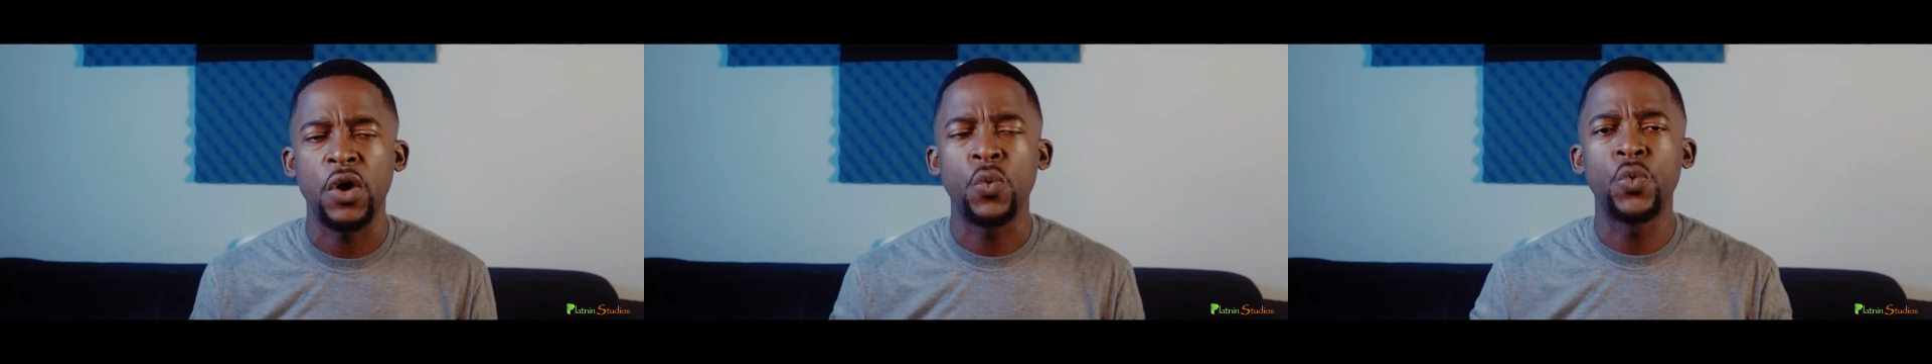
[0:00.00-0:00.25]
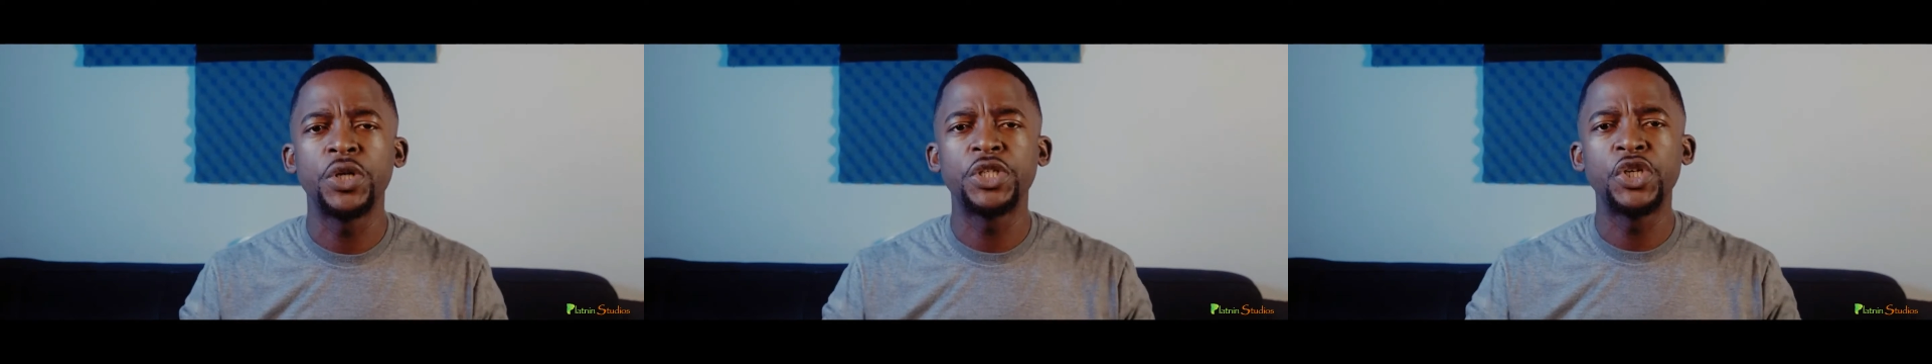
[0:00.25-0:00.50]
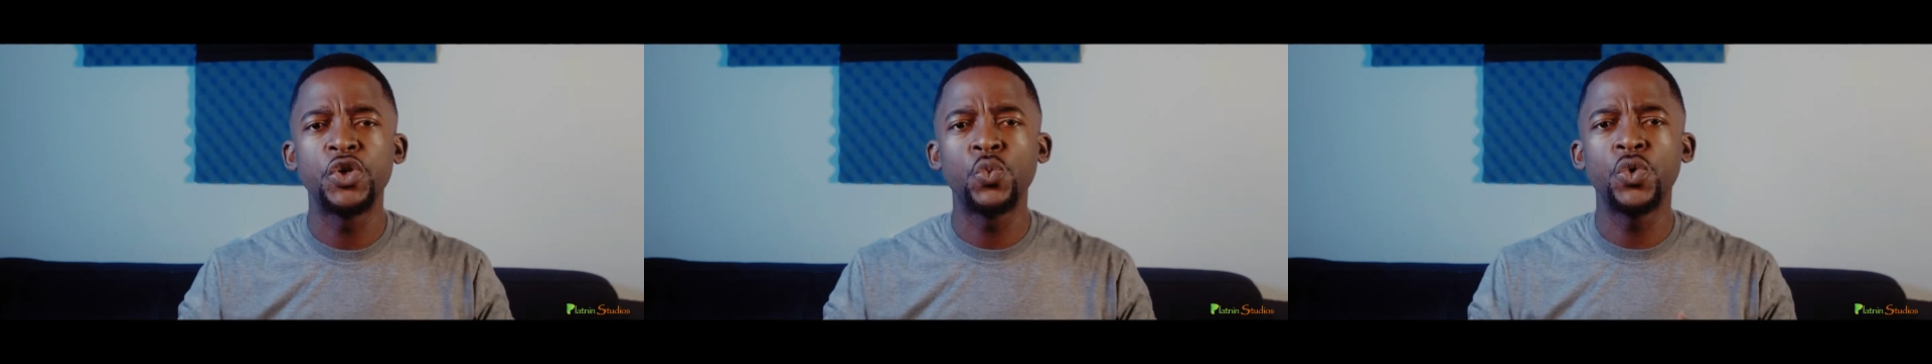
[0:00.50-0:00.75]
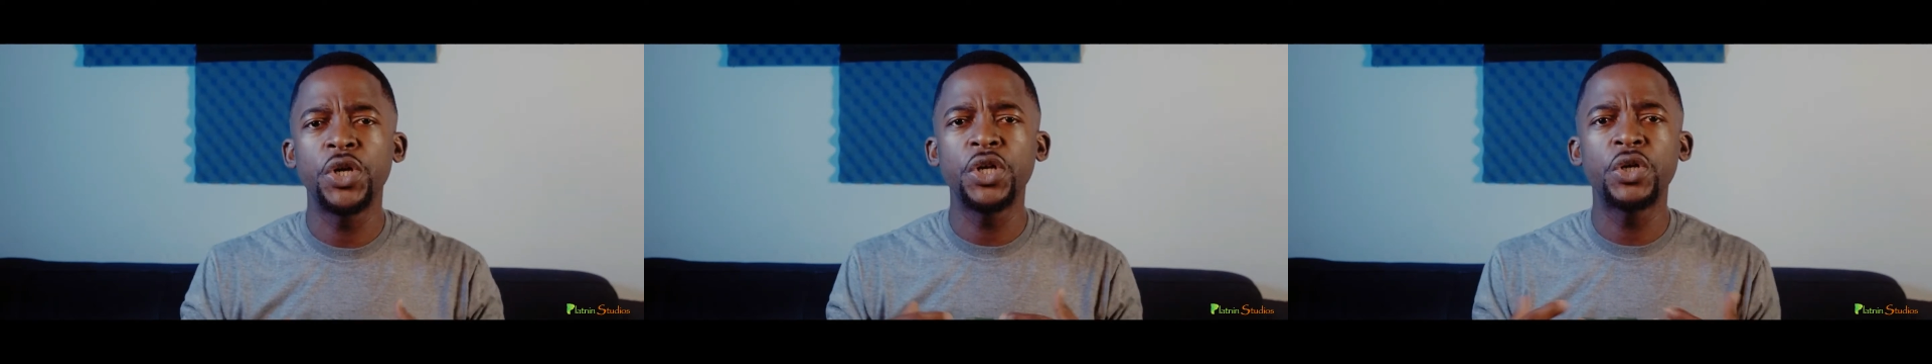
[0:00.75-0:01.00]
What
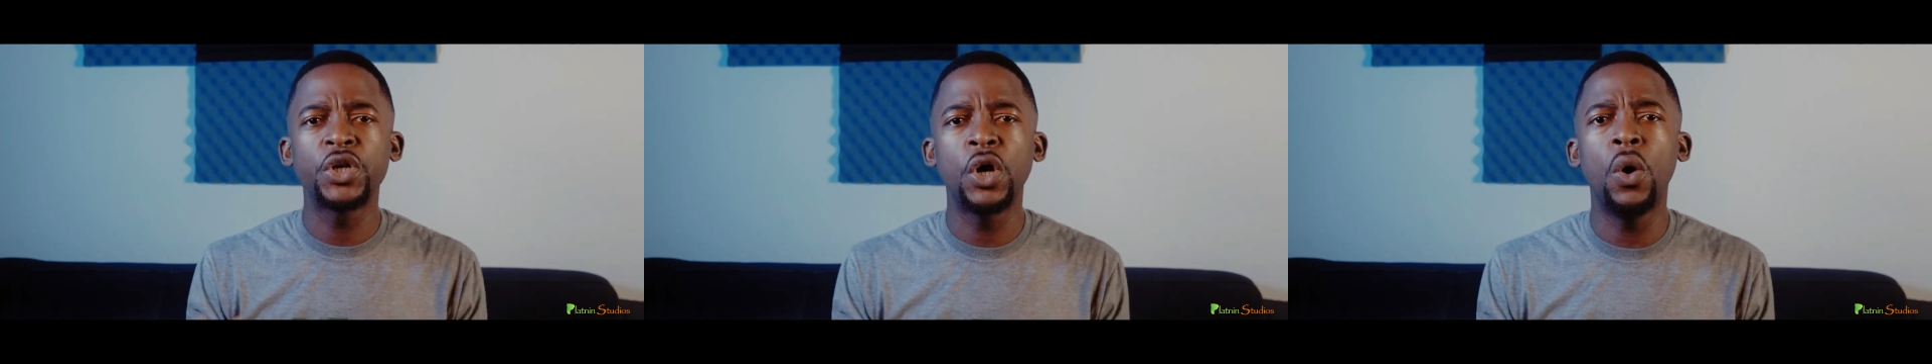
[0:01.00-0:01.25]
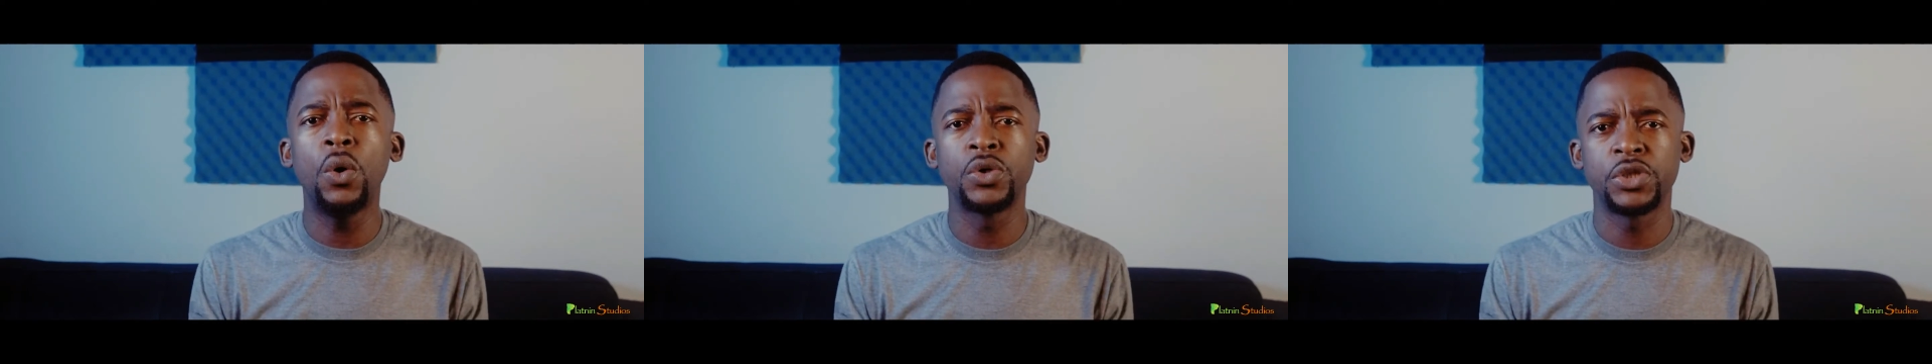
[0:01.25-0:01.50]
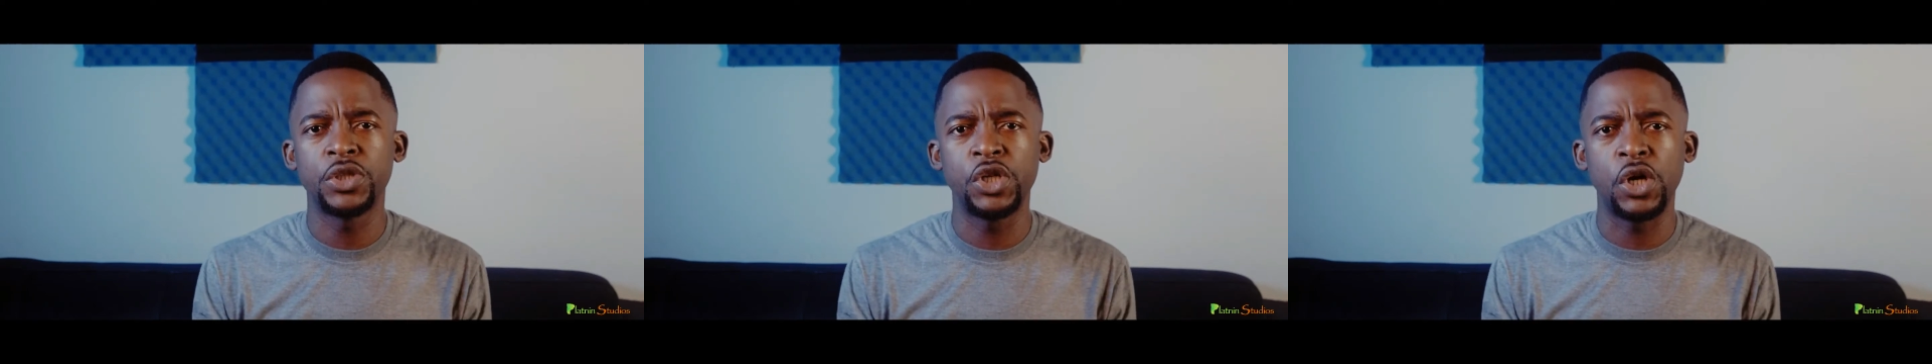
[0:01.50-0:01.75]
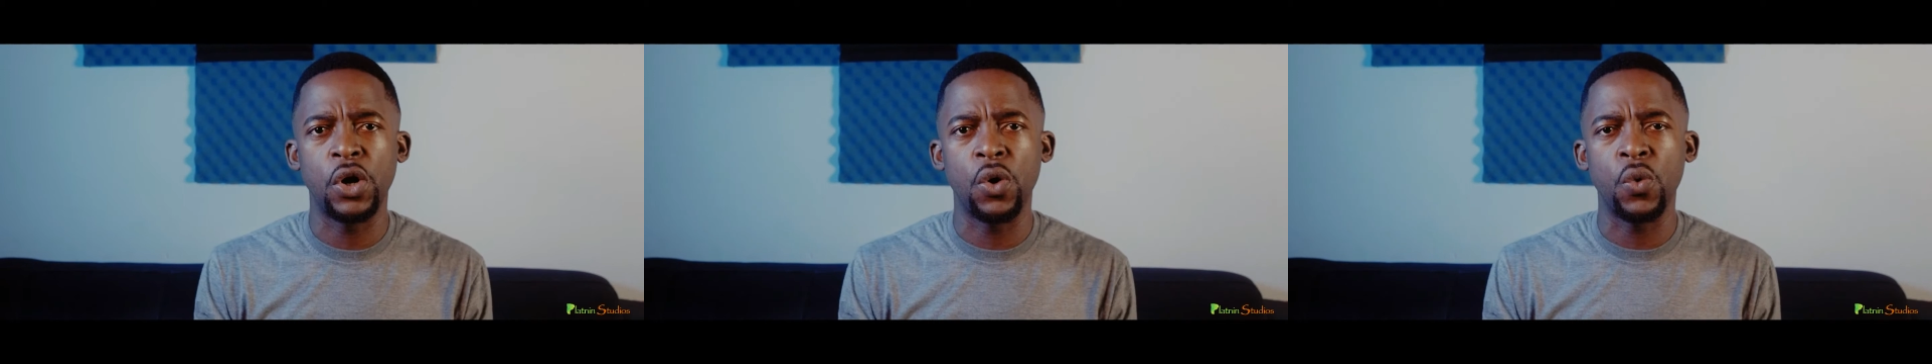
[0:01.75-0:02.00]
are your goals?
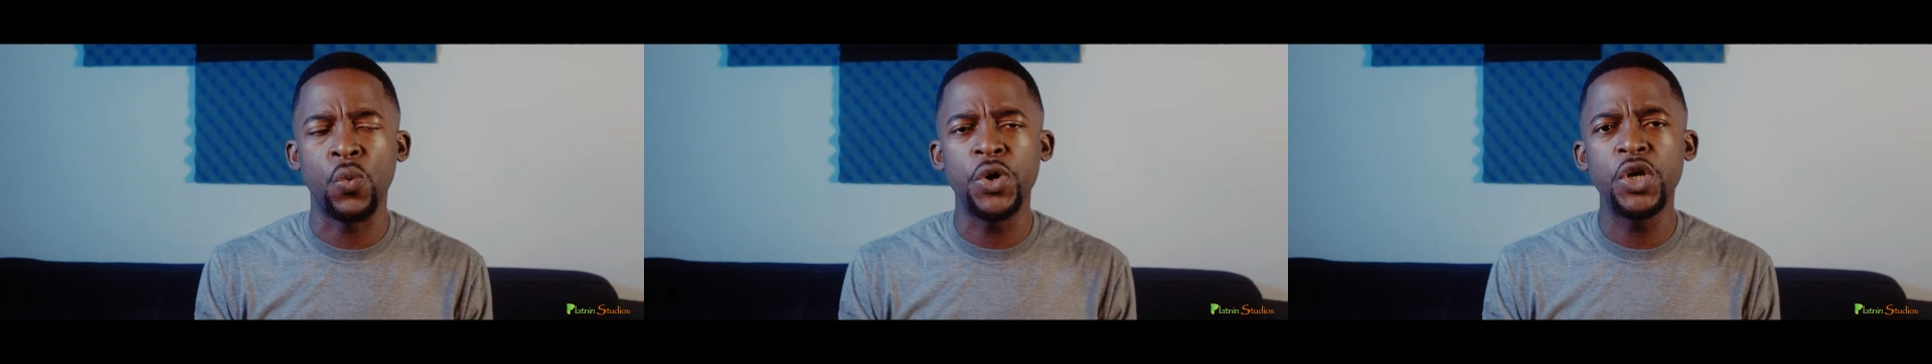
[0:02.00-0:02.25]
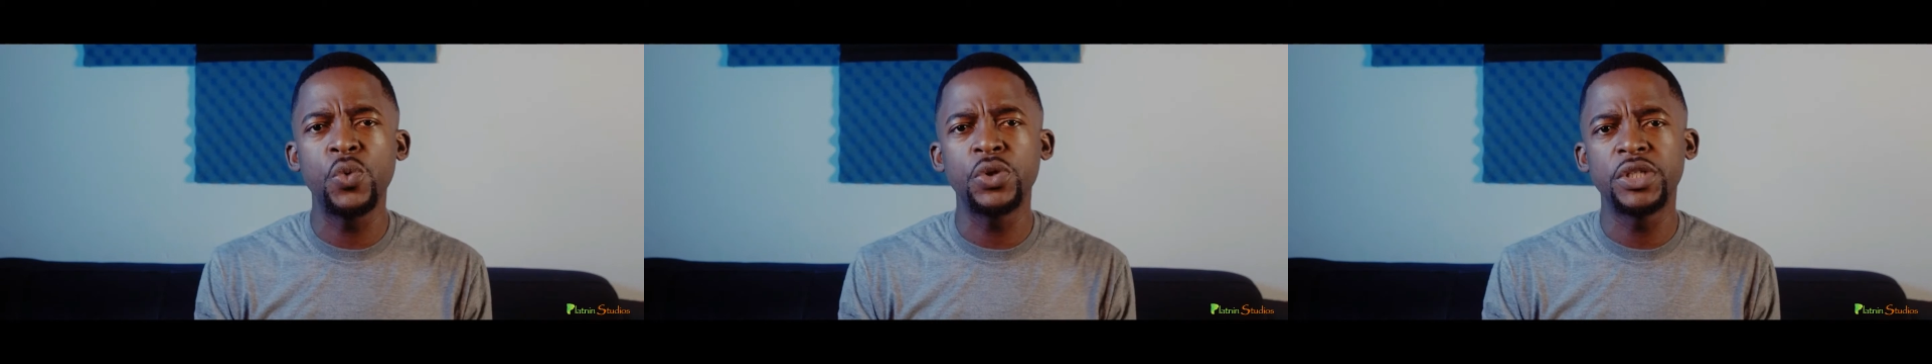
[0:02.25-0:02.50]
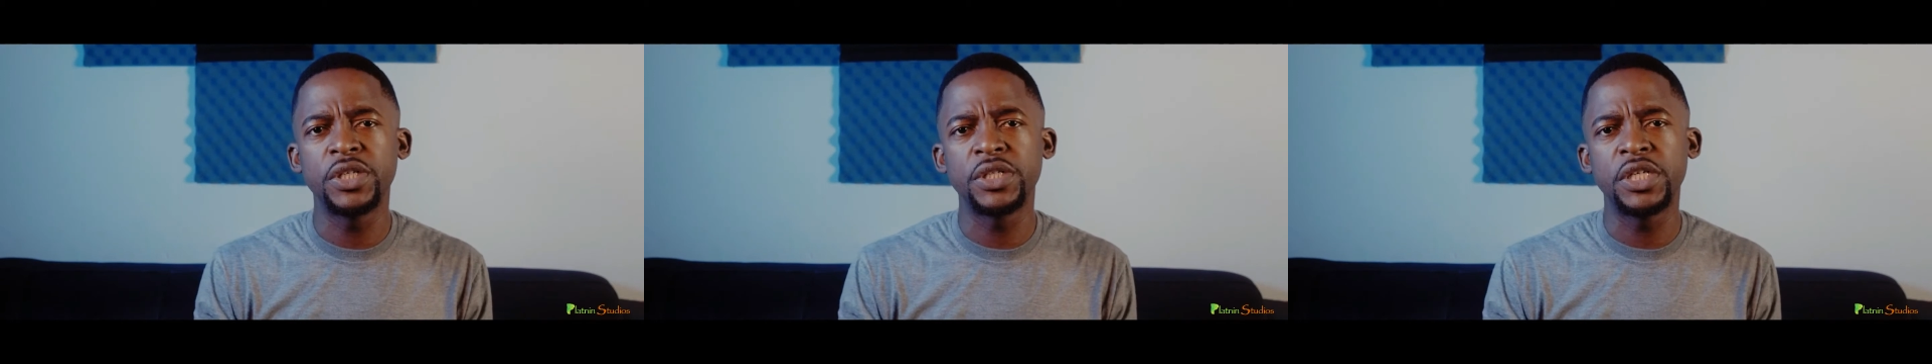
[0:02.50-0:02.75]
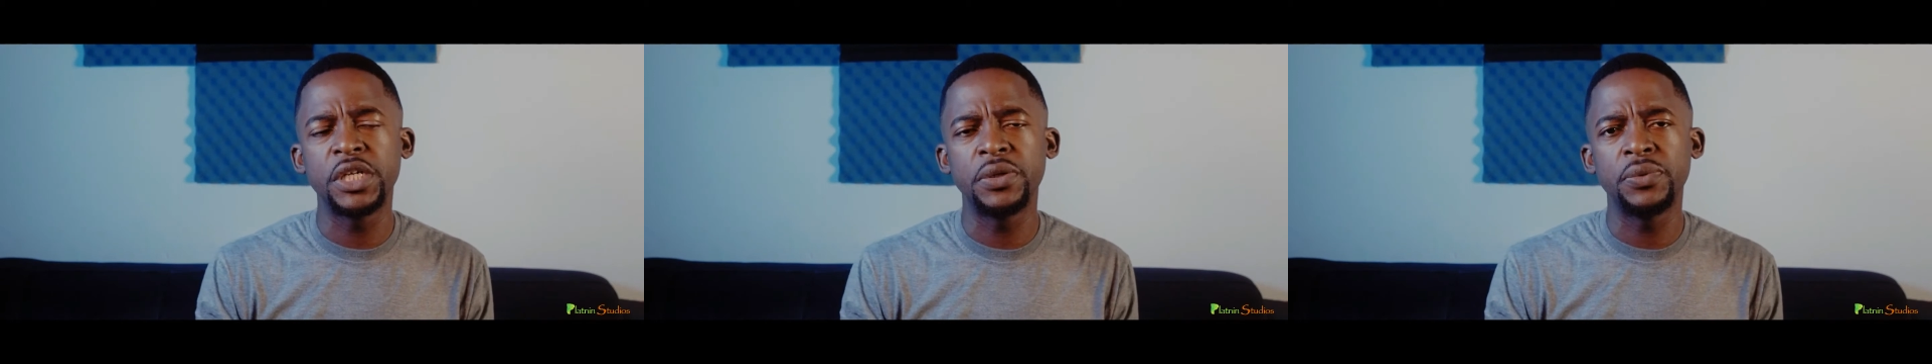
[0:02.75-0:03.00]
What do you want to see?